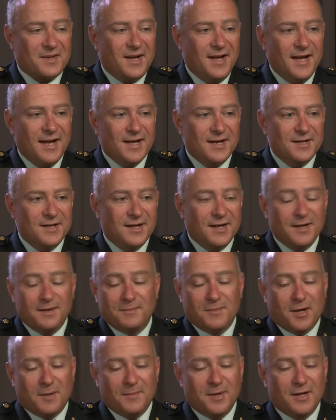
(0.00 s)
And
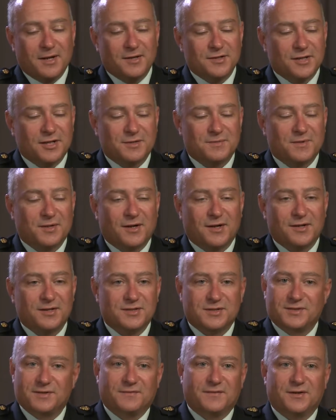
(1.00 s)
I'm not making a judgment on it;
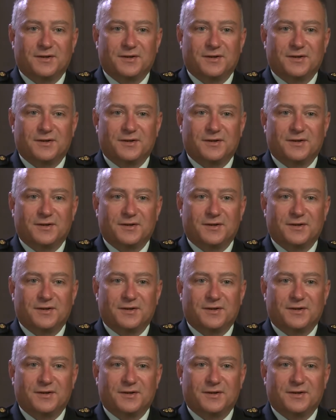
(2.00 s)
it's just a